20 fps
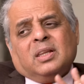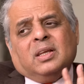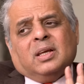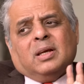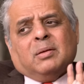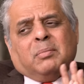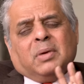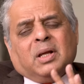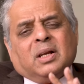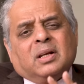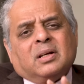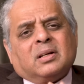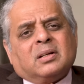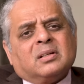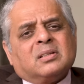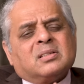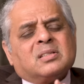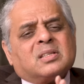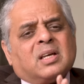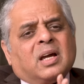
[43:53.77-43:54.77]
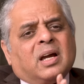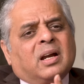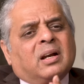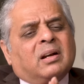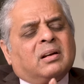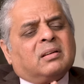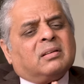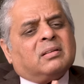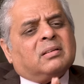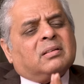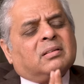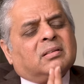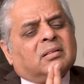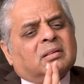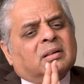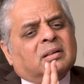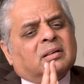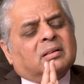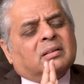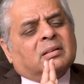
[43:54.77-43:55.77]
The Americans had
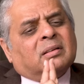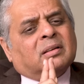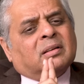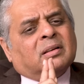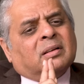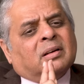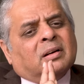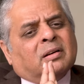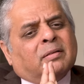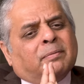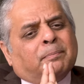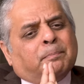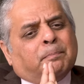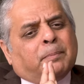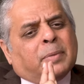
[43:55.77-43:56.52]
a